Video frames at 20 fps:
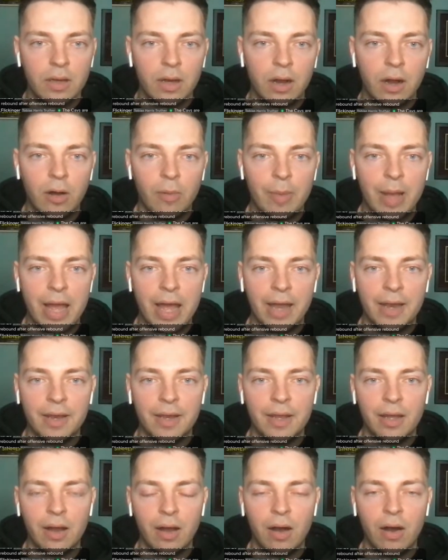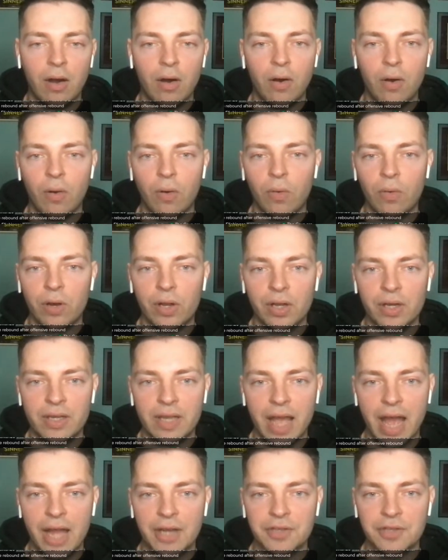Oh man. Oh, good
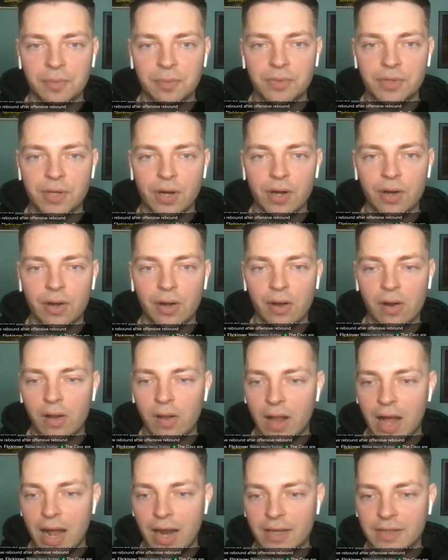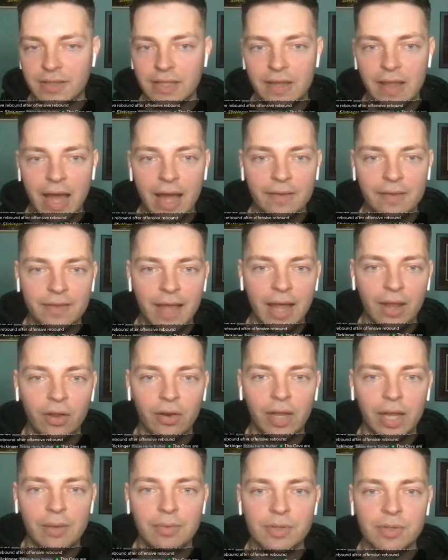catch from Turner, in all honesty. That
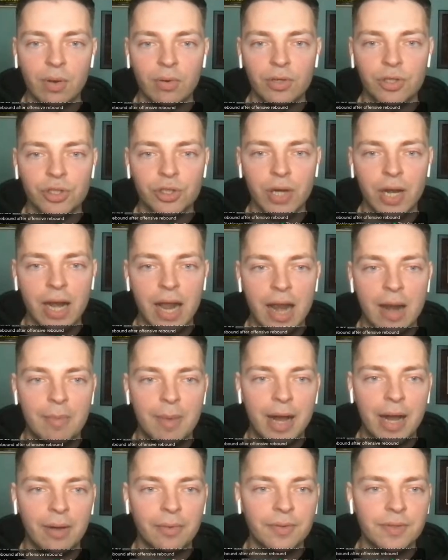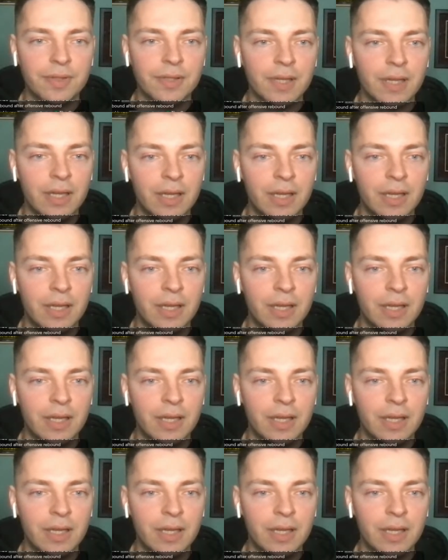looked like it was going straight out of bounds.